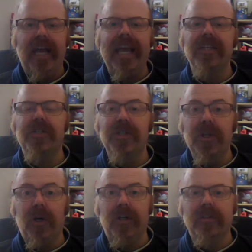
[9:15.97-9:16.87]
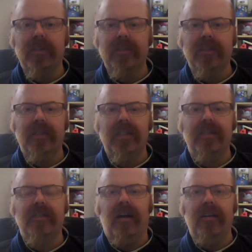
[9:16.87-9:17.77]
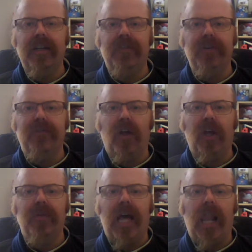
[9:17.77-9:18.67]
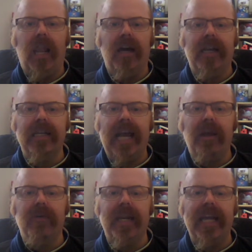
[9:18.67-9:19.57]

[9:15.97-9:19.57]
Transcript: is not the Son, if you follow that line down,